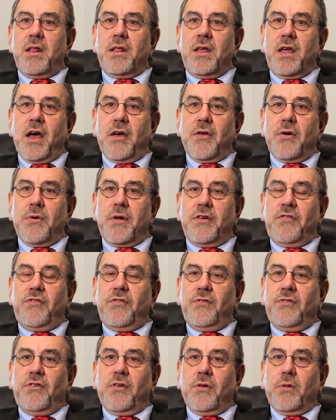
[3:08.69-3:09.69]
The other
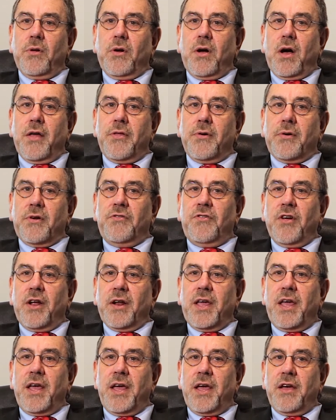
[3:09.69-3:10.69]

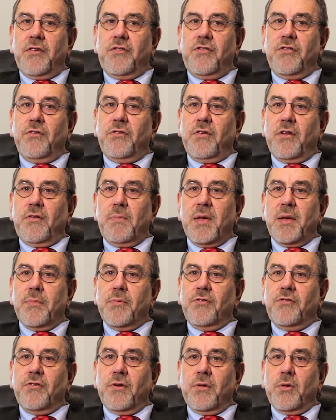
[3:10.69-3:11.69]
key issues that
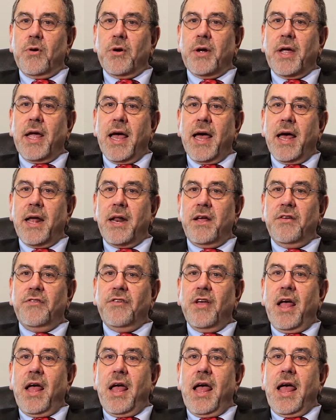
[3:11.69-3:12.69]
people should look at
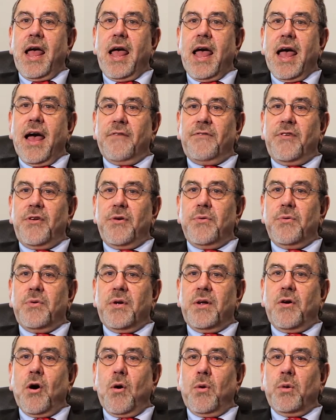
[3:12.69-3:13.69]
is, have
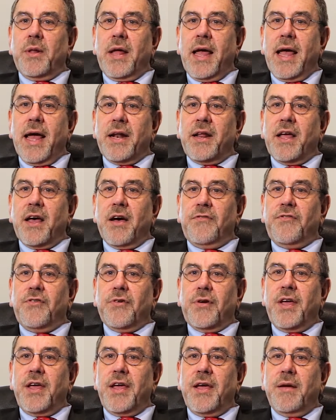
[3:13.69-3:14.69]
you golden
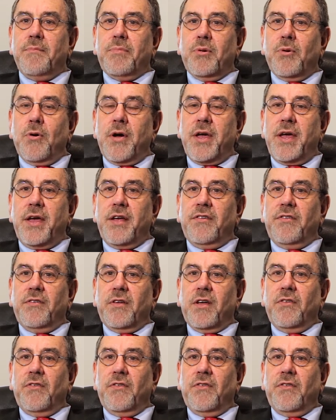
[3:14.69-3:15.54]
handcuffed your key employees?